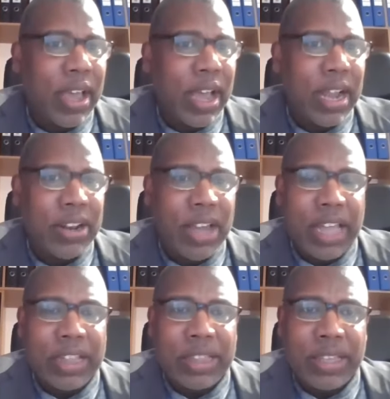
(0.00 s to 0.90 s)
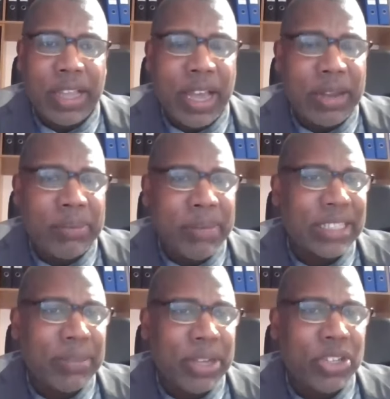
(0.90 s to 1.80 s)
and
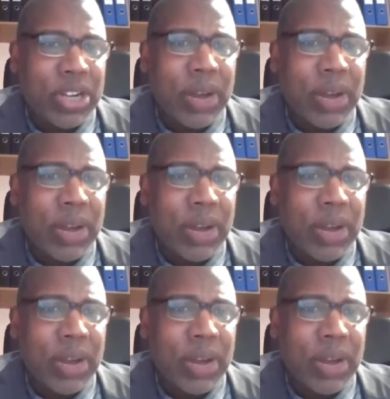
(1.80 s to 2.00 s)
masturbation.